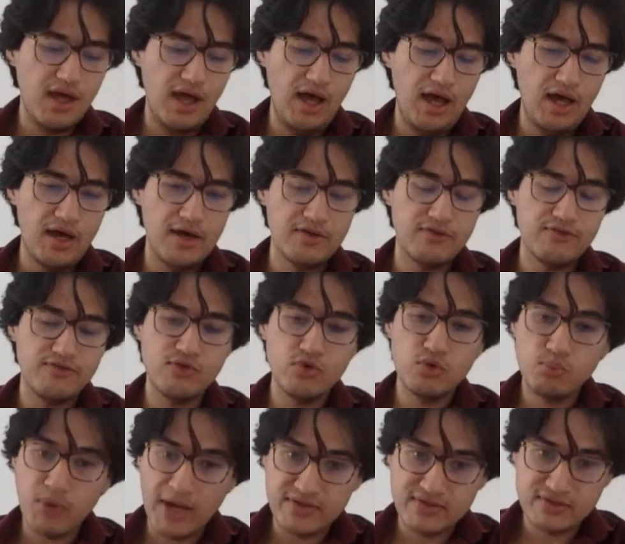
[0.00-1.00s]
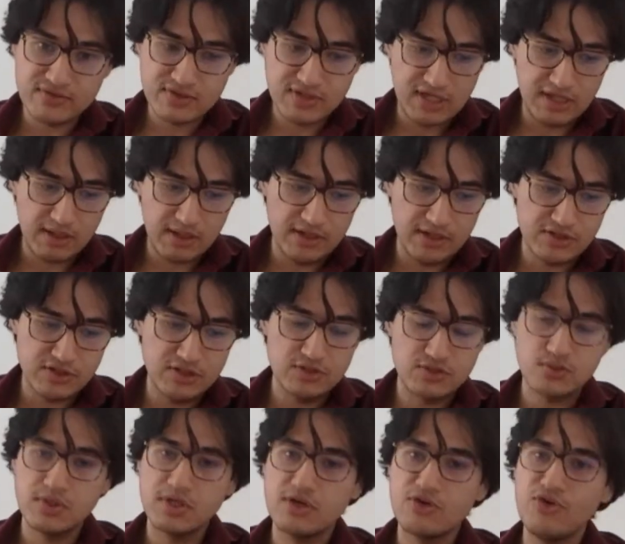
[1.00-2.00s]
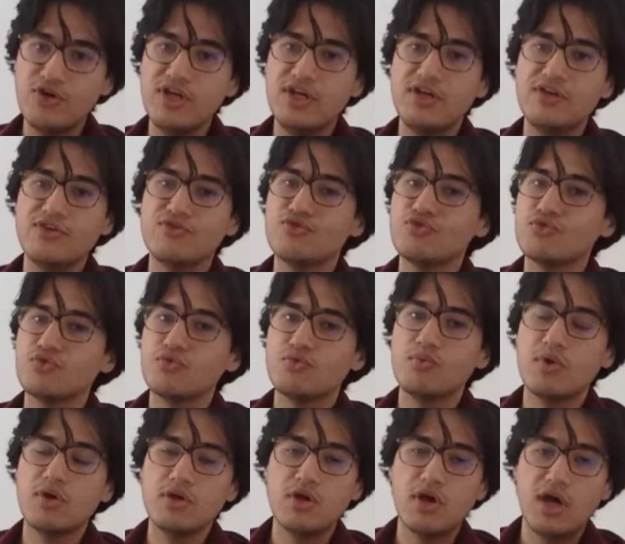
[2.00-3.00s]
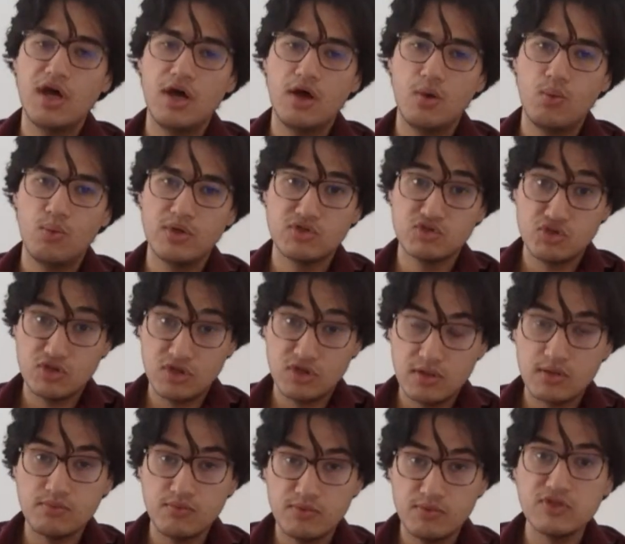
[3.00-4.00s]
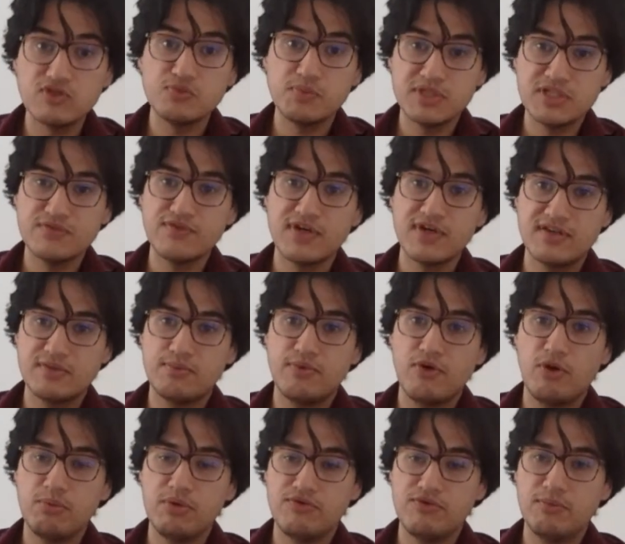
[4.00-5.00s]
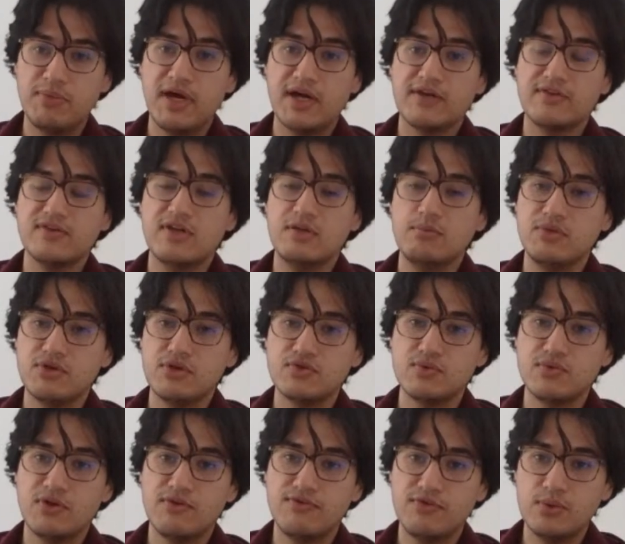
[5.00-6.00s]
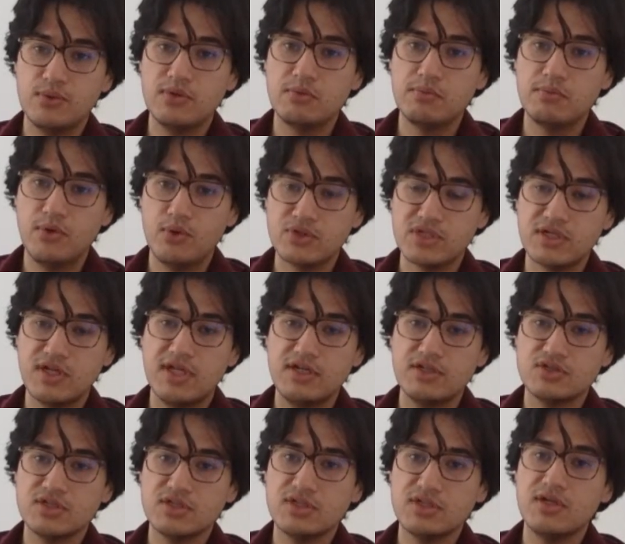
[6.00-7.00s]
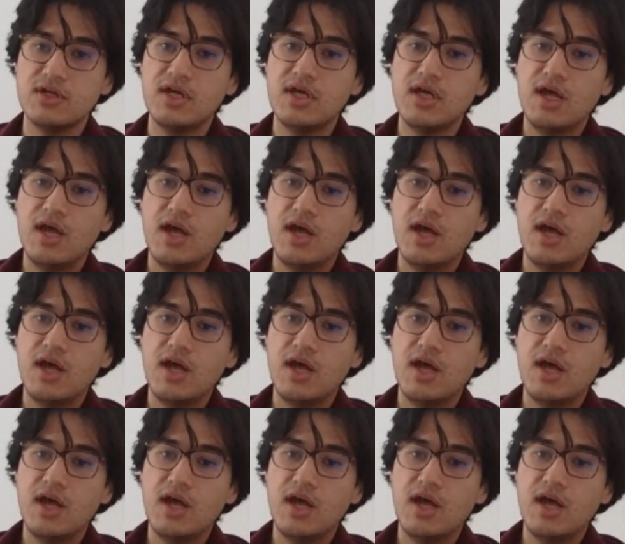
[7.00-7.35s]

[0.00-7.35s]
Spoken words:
Fuel prices continue to increase, which in specific has a problem for Pakistan because we're a fuel importing nation.